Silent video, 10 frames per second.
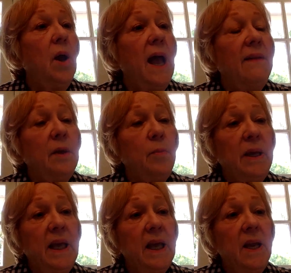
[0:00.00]
At the
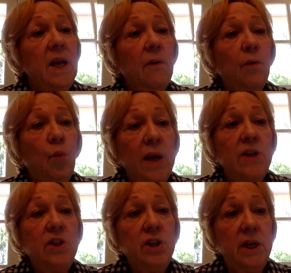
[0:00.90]
beginning of
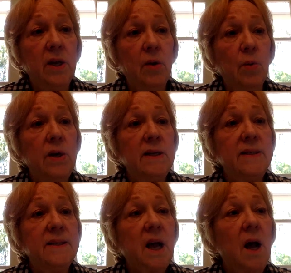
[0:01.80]
which year were his
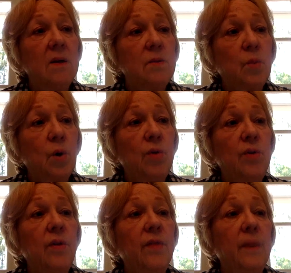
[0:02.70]
stocks worth
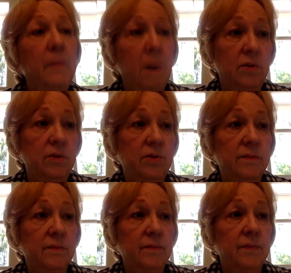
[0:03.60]
the most?
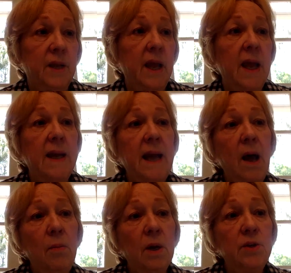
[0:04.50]
And
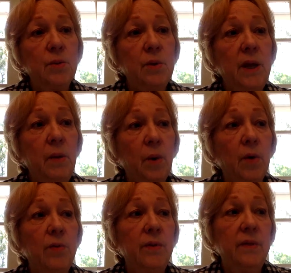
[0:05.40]
how much were they
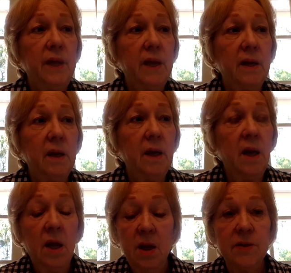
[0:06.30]
worth then?
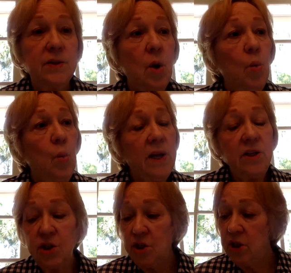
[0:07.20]
So
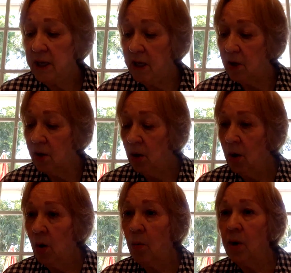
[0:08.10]
which year
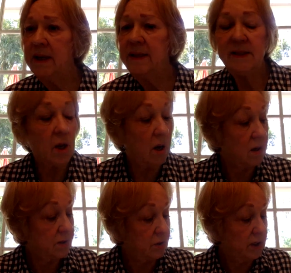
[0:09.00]
were his
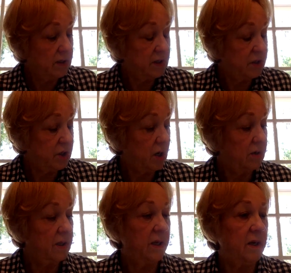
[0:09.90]
stocks, look at the chart
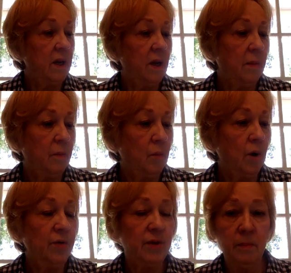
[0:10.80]
then,
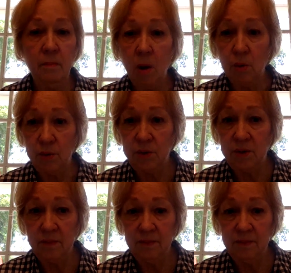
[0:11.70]
worth the most?